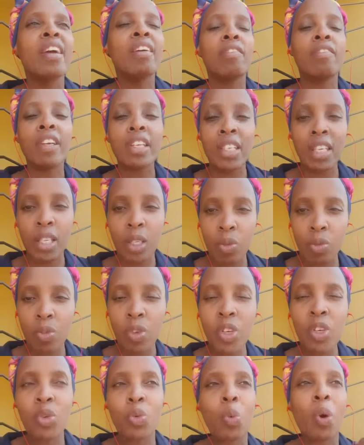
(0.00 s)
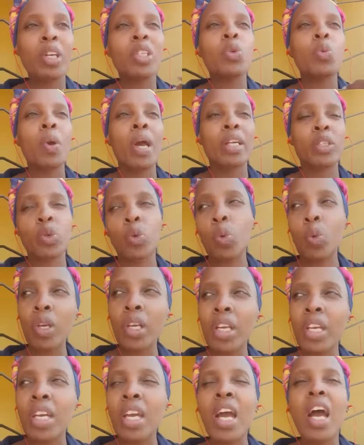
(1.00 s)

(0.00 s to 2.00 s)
versus v what we are doing.